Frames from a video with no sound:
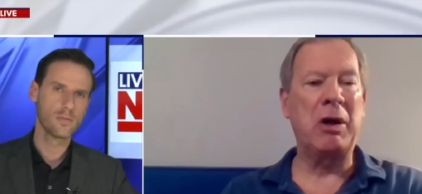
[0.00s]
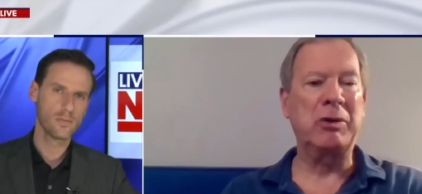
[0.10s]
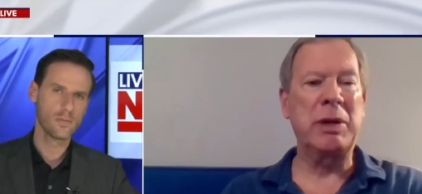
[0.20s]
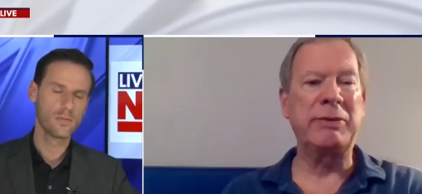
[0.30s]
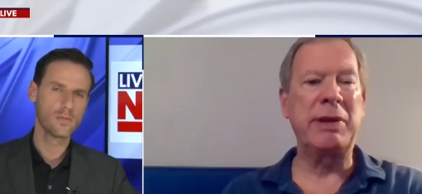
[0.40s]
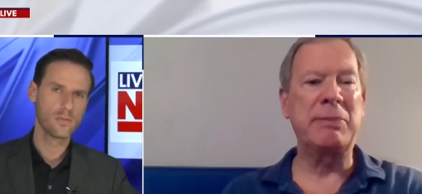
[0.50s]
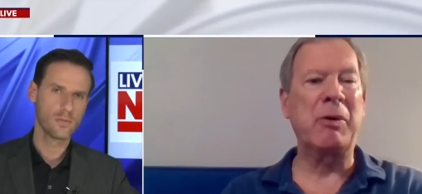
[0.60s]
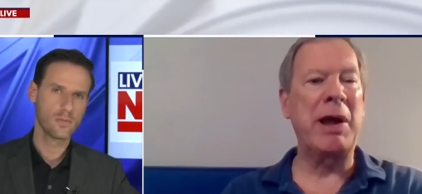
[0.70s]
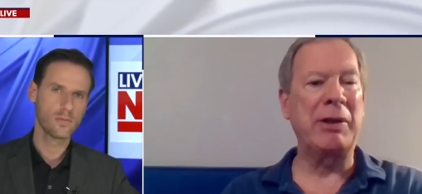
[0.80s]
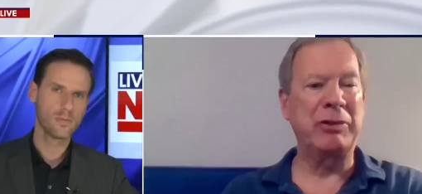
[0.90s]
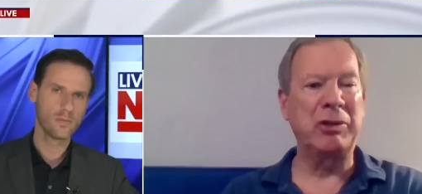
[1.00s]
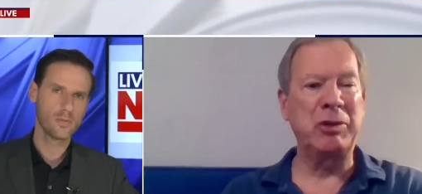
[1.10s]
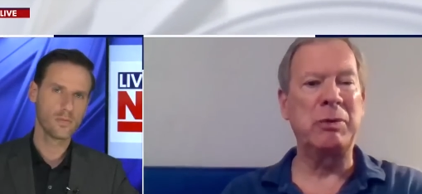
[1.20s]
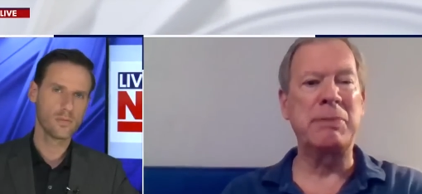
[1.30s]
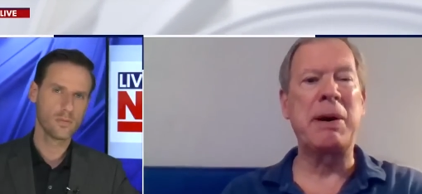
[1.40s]
Speaker 1: all 12 Democrats
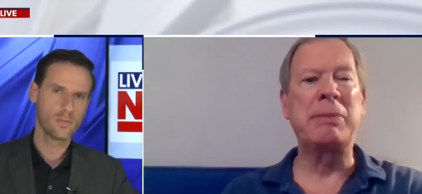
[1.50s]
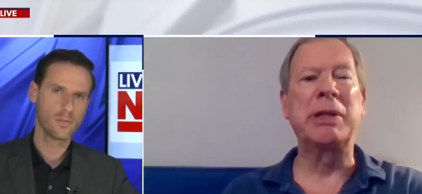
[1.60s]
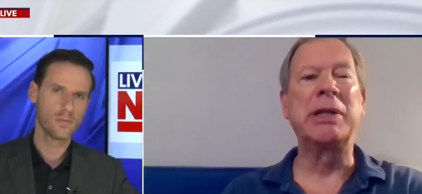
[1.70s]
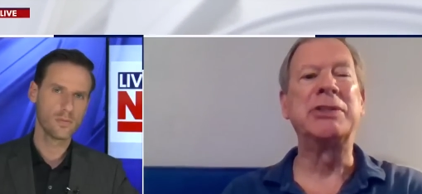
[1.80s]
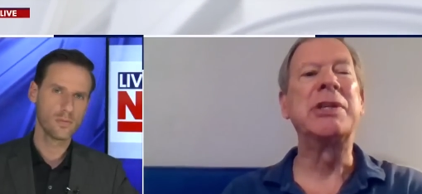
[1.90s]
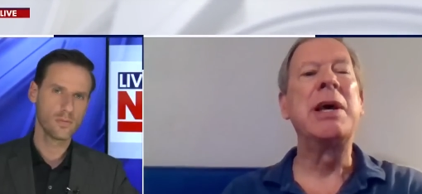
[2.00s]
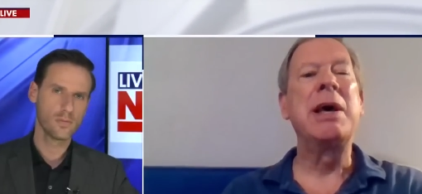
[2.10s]
and 2 Republicans.